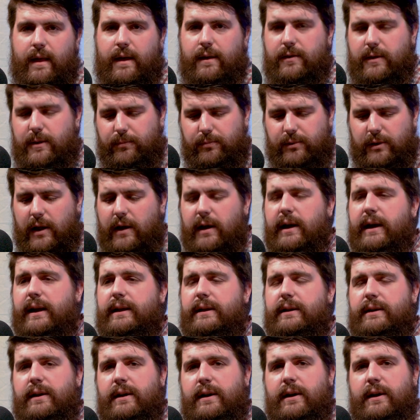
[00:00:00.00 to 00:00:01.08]
the
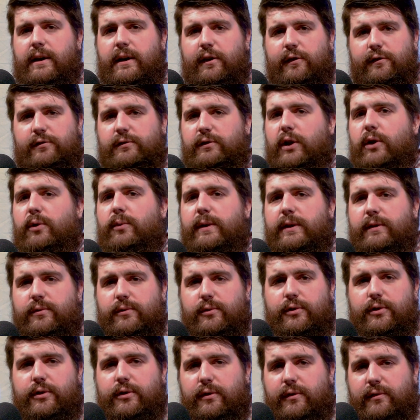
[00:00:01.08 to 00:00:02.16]
blood flowing
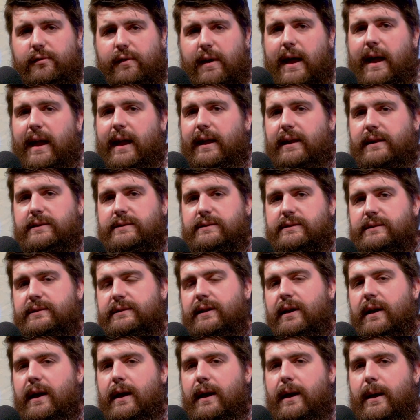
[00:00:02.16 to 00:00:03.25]
through your veins
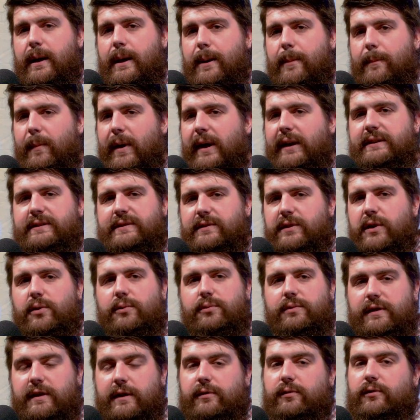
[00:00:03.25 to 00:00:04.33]
makes no
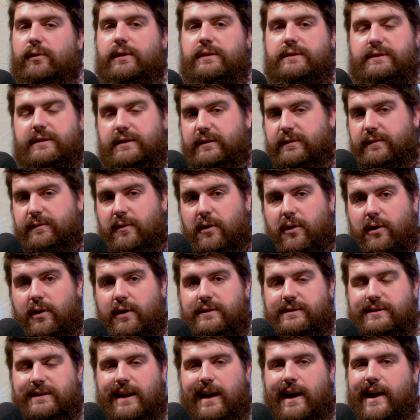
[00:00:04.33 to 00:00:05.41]
difference as far
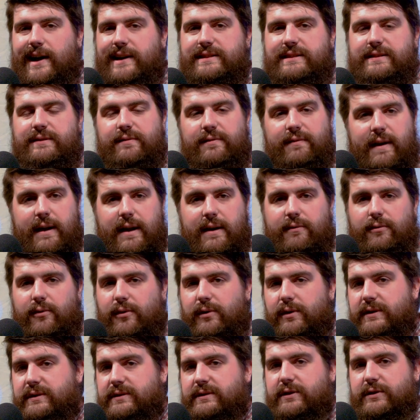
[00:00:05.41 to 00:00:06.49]
as god's favor
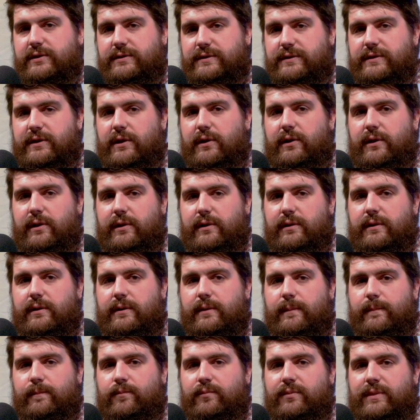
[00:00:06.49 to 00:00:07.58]
is concerned
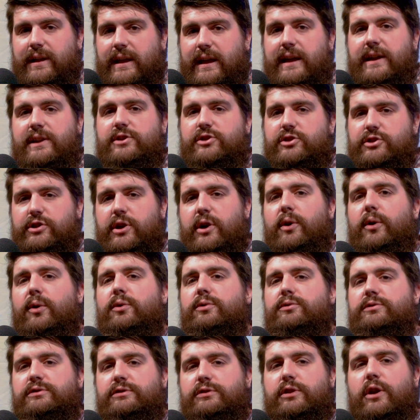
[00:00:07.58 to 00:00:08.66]
he
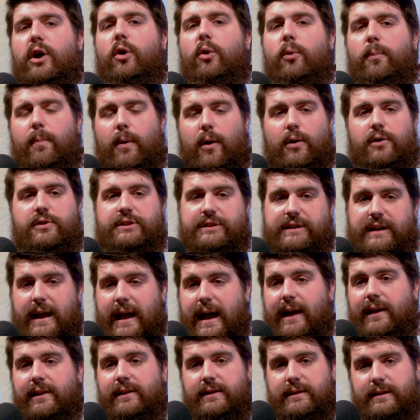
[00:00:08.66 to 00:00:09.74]
shows no
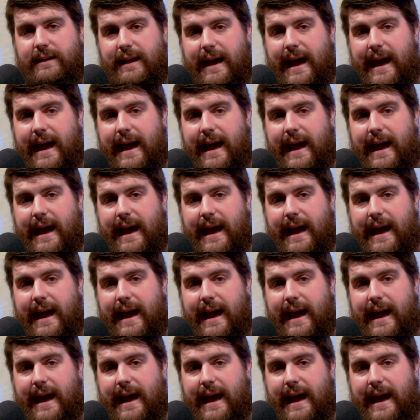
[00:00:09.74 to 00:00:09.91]
partiality